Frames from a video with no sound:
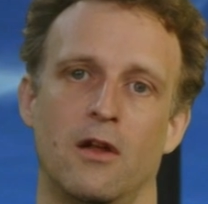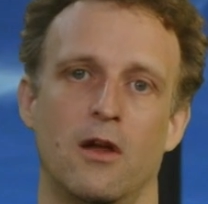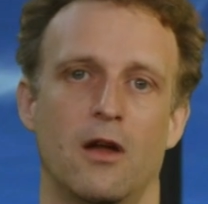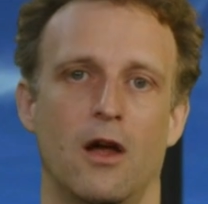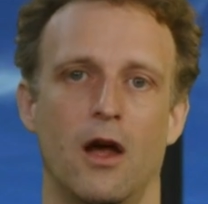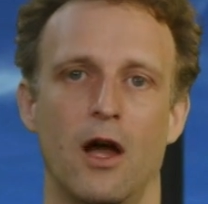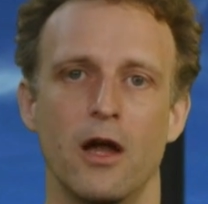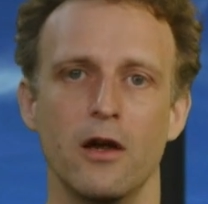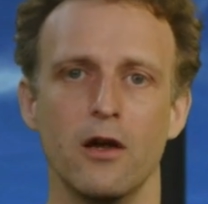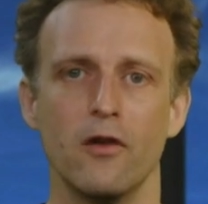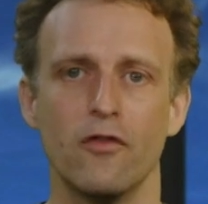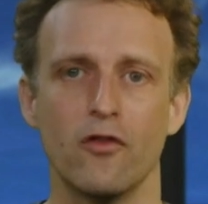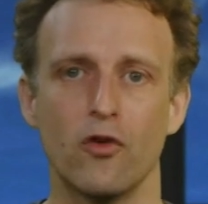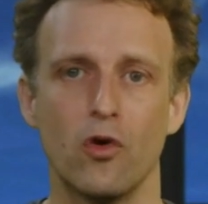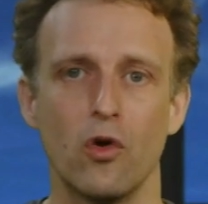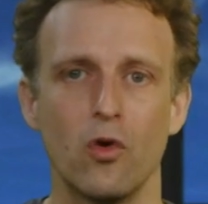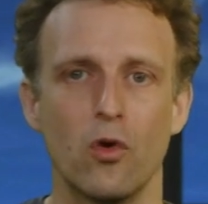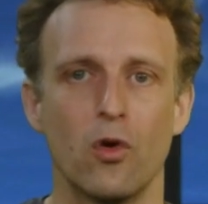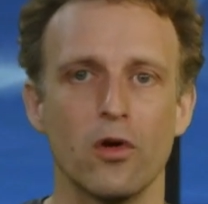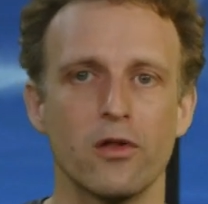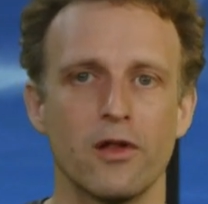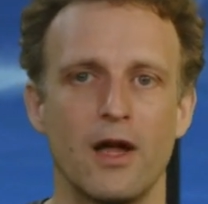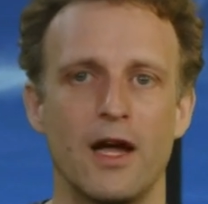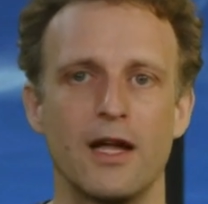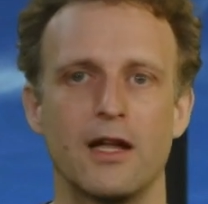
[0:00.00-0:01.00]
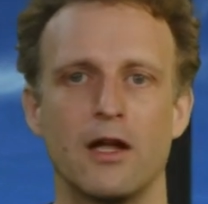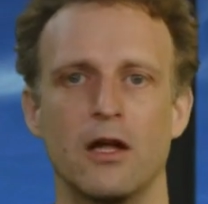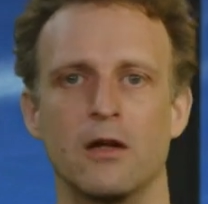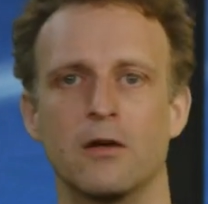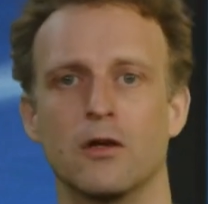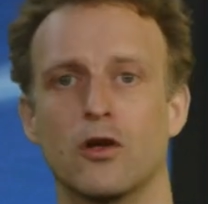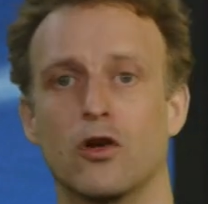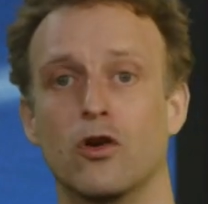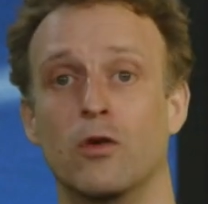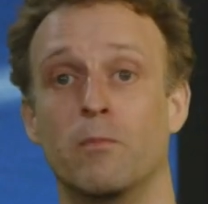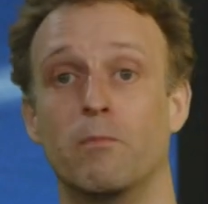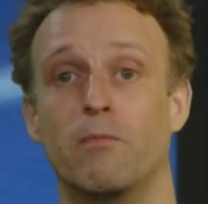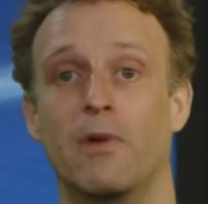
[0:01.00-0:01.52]
And of course, I can
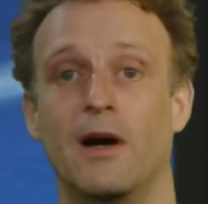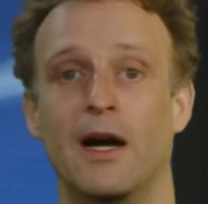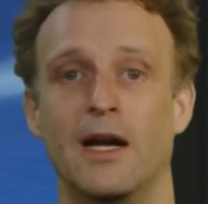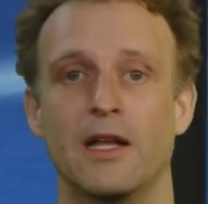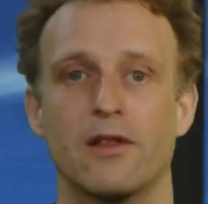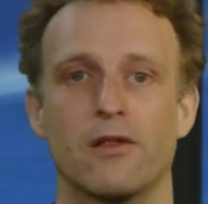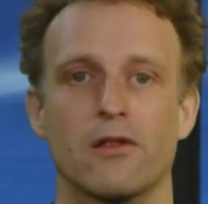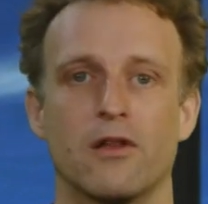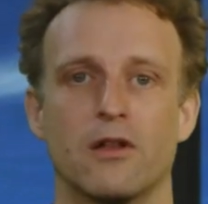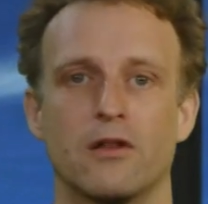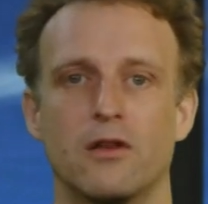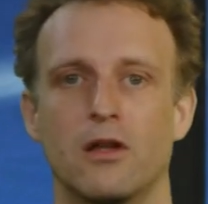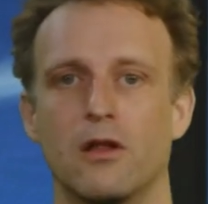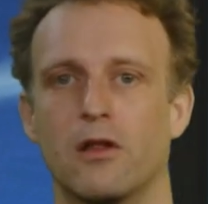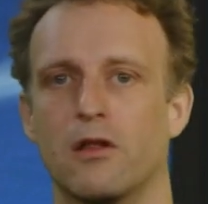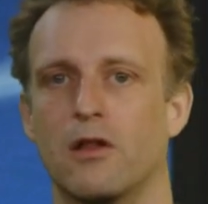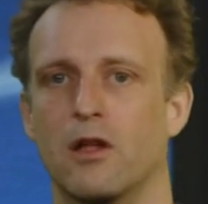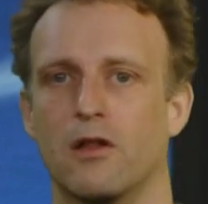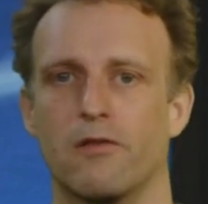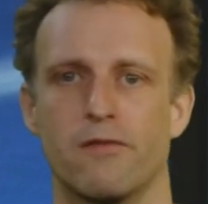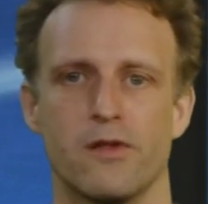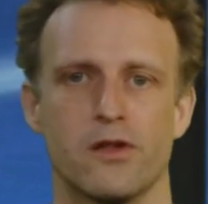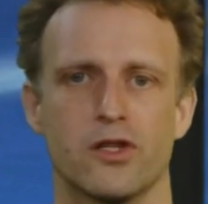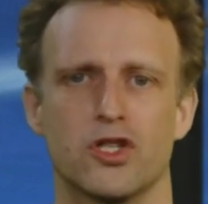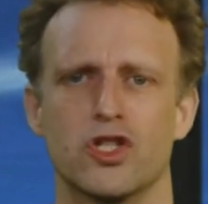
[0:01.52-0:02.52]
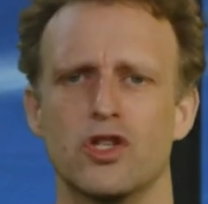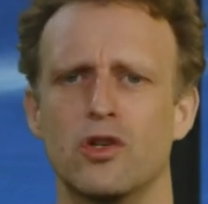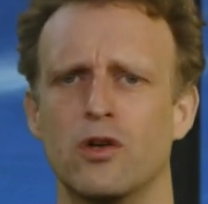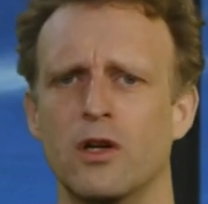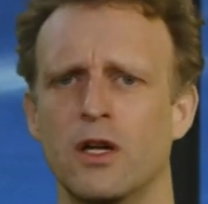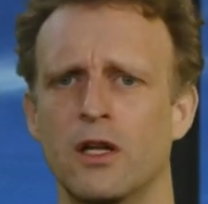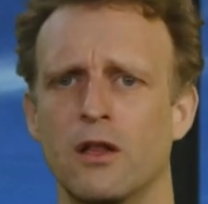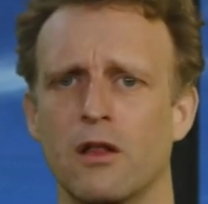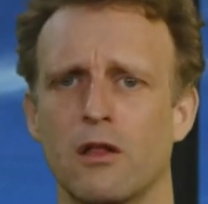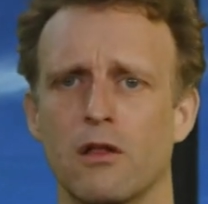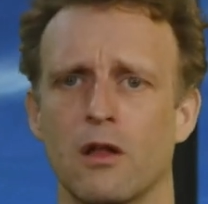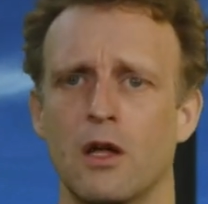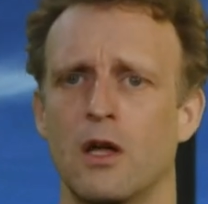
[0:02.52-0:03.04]
combine statistics with
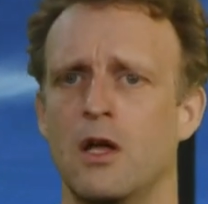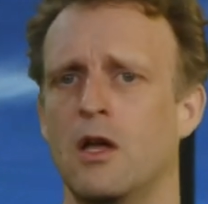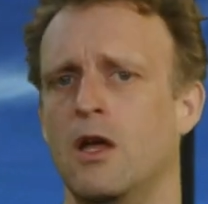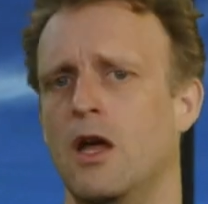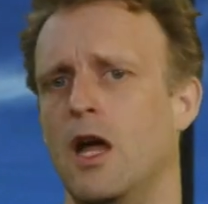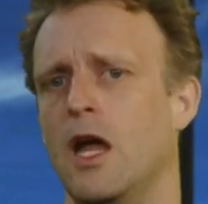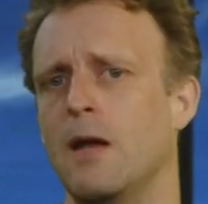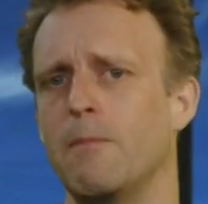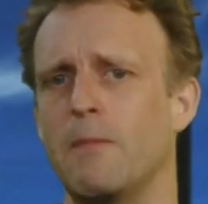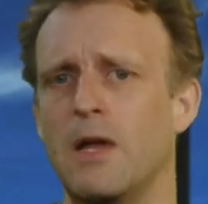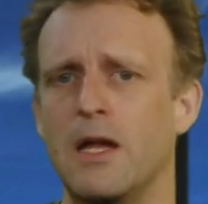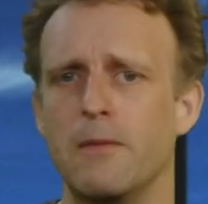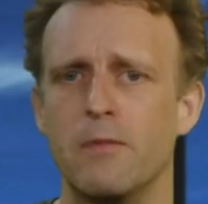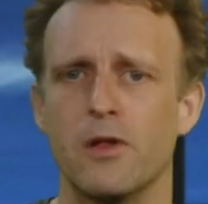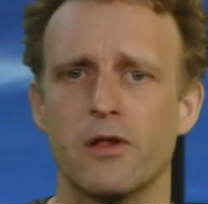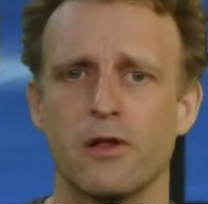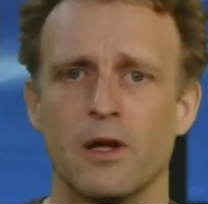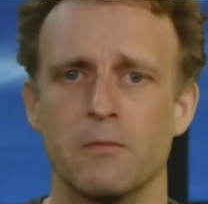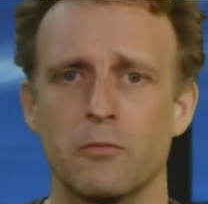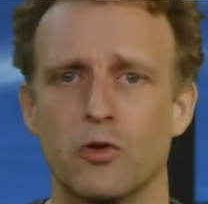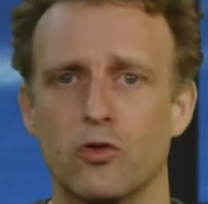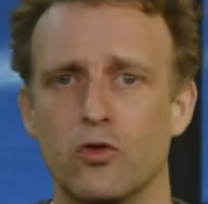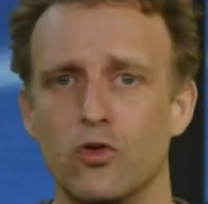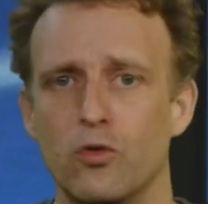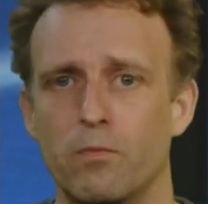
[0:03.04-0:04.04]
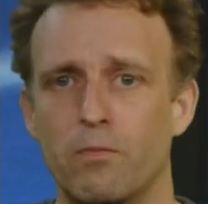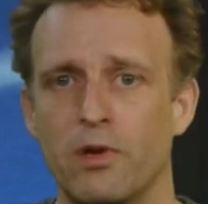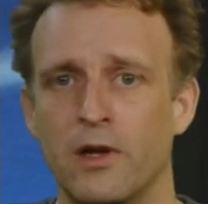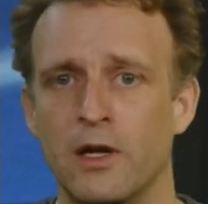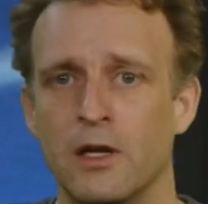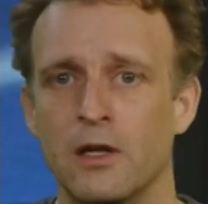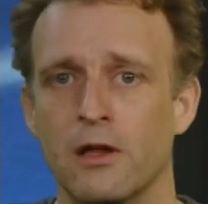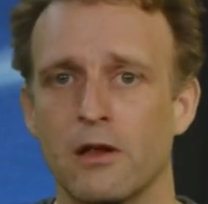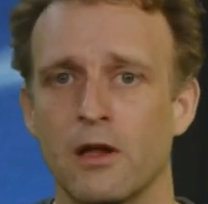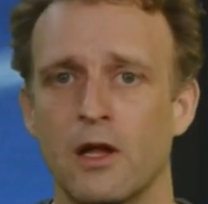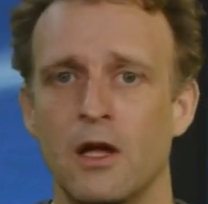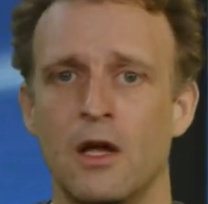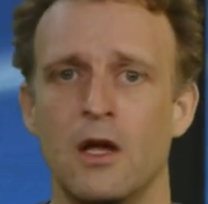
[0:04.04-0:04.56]
joins and maybe some
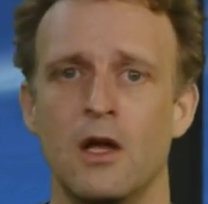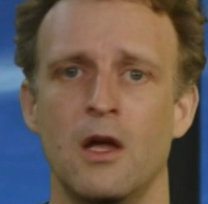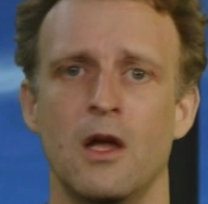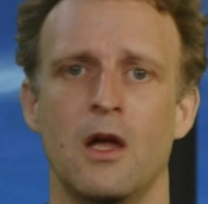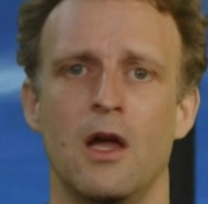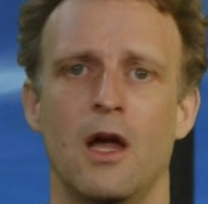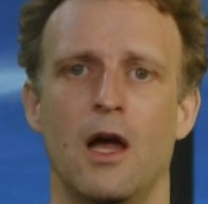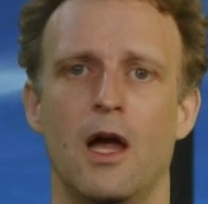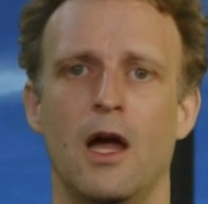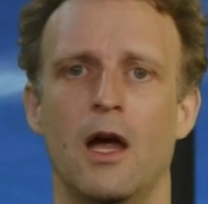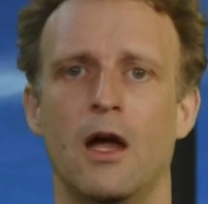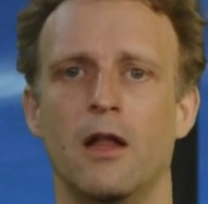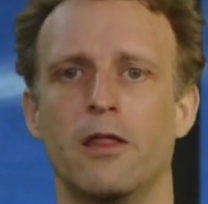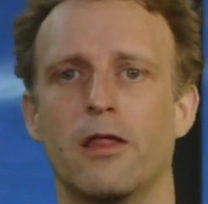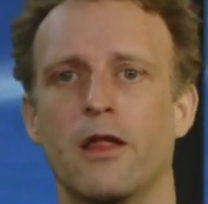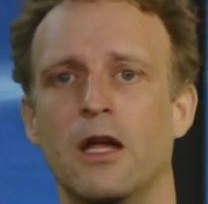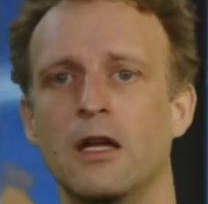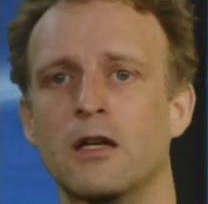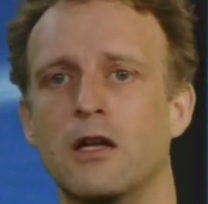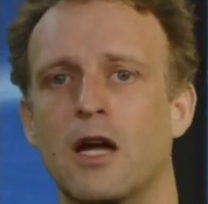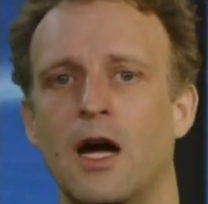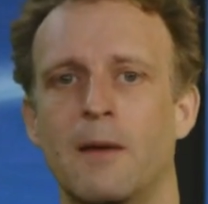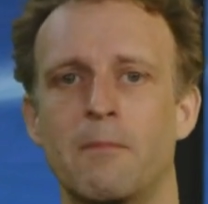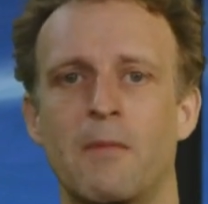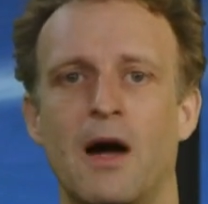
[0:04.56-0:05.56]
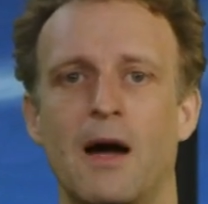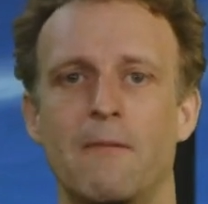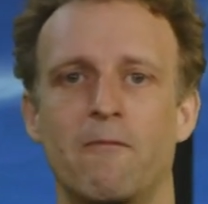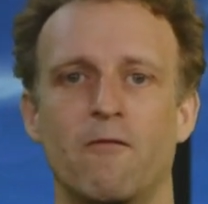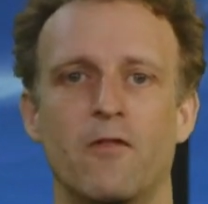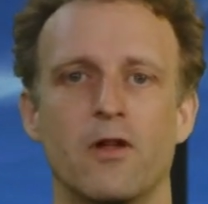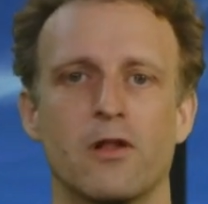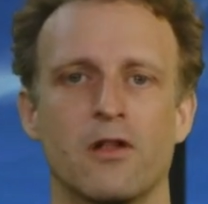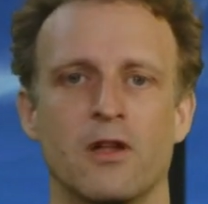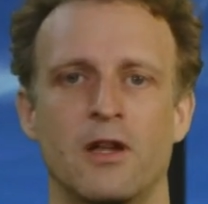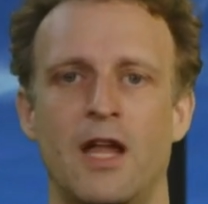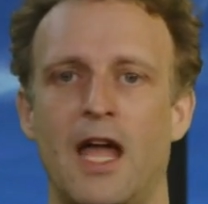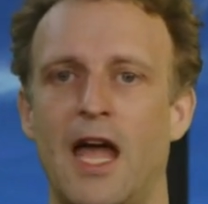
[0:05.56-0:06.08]
groupings, and then come up
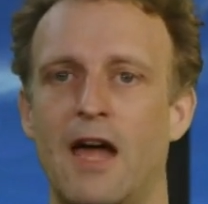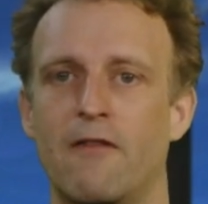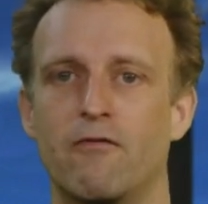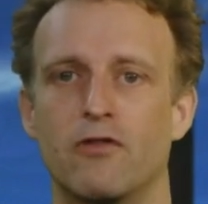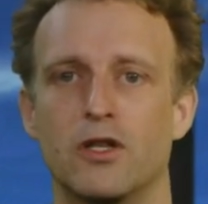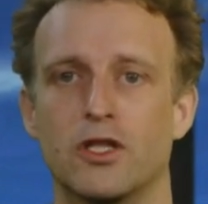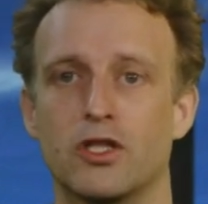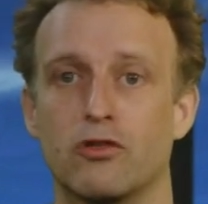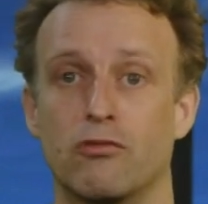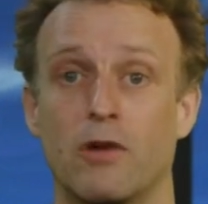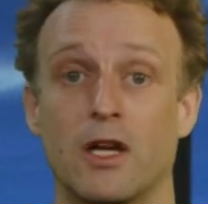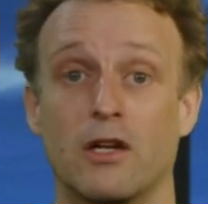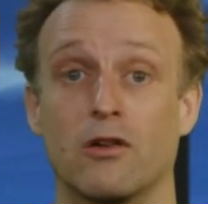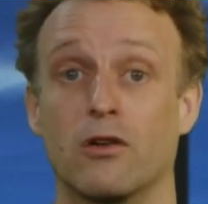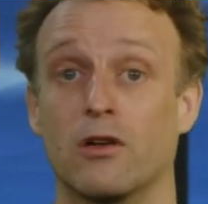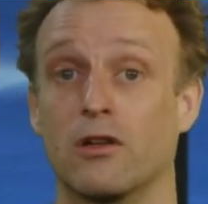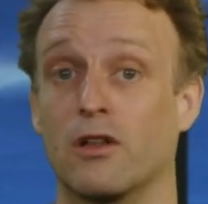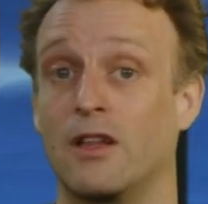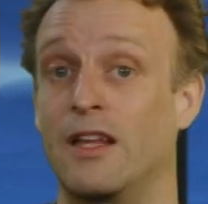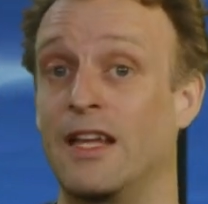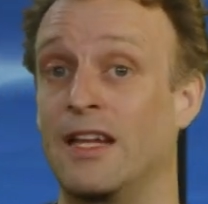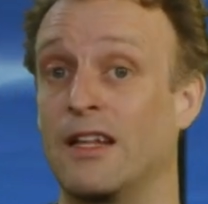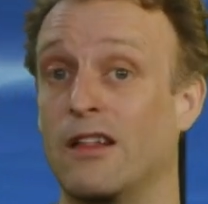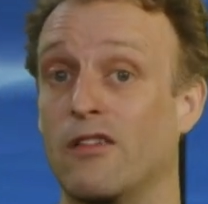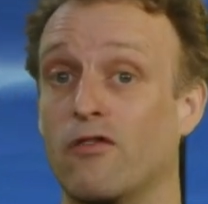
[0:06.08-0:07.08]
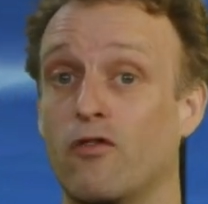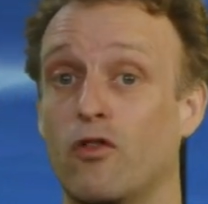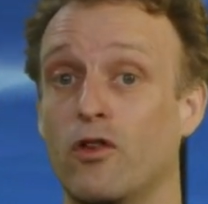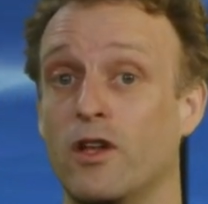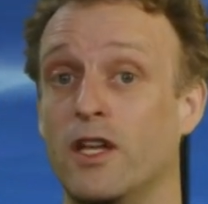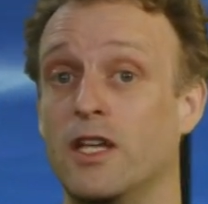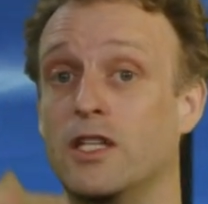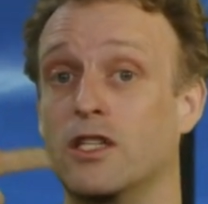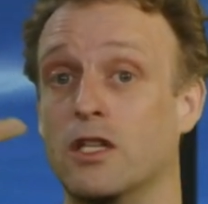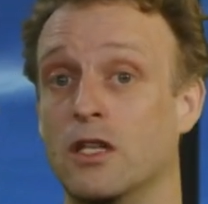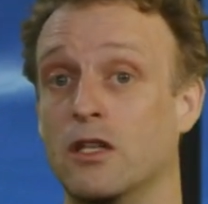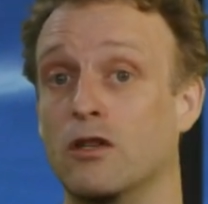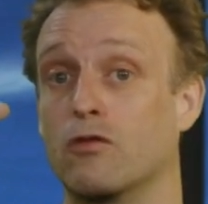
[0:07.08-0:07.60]
with an average record length for
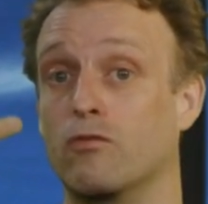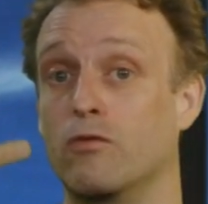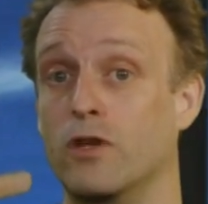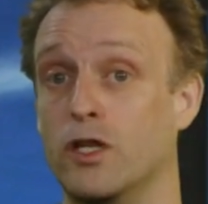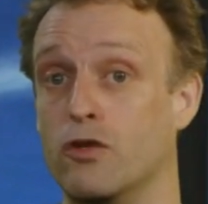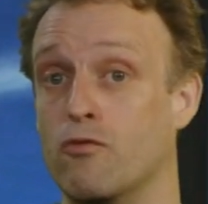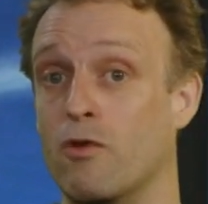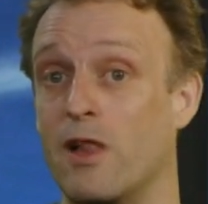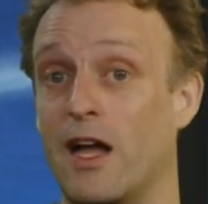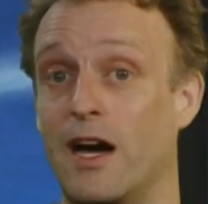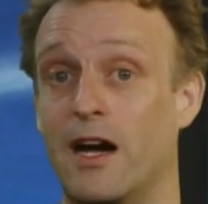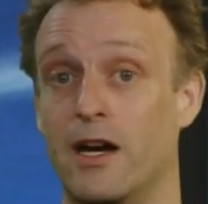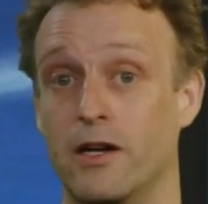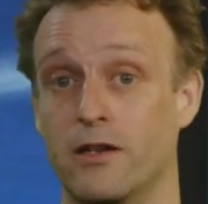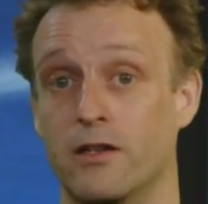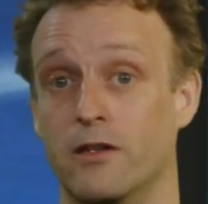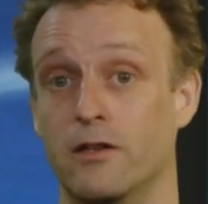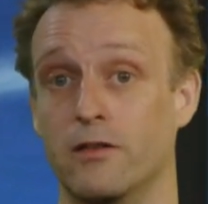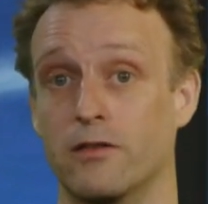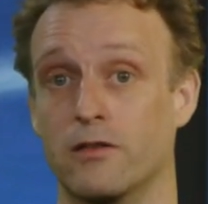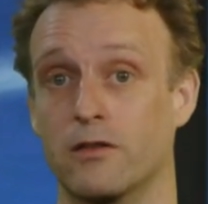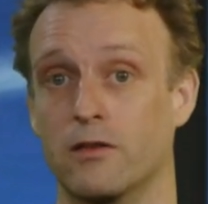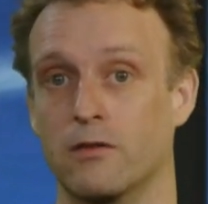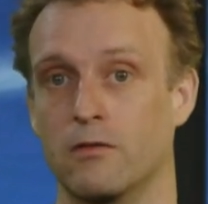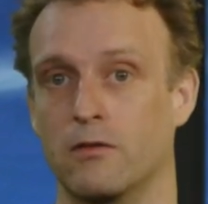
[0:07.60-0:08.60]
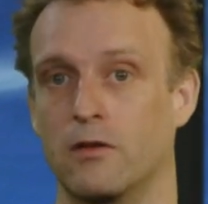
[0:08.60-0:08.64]
each individual artist.